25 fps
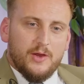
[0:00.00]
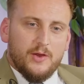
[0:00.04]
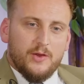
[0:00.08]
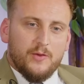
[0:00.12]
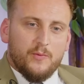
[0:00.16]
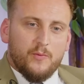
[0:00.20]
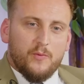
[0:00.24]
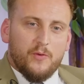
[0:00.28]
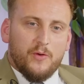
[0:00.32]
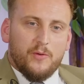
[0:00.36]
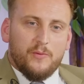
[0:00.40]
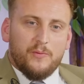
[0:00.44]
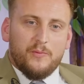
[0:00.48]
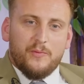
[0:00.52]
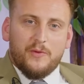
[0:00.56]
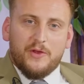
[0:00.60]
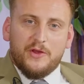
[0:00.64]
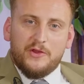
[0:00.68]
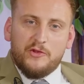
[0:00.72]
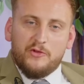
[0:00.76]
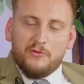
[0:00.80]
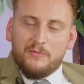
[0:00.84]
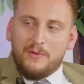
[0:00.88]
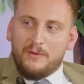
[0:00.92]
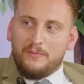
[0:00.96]
what
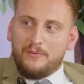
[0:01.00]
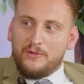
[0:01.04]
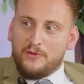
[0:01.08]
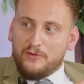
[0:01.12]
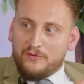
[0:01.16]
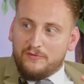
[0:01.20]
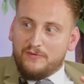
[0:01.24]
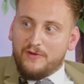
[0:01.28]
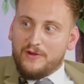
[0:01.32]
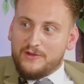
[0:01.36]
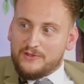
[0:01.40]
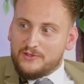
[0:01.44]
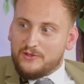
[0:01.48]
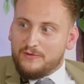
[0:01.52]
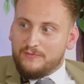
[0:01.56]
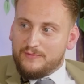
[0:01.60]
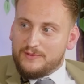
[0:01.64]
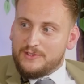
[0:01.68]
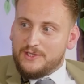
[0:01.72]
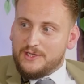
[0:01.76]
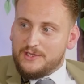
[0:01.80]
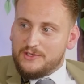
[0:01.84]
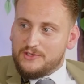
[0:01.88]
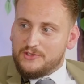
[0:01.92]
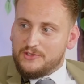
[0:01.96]
can you remember your first
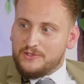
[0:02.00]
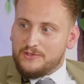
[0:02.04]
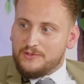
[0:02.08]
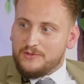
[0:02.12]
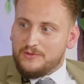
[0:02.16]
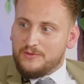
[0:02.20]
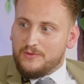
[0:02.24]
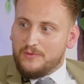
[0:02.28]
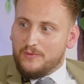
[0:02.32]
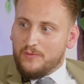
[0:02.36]
conversation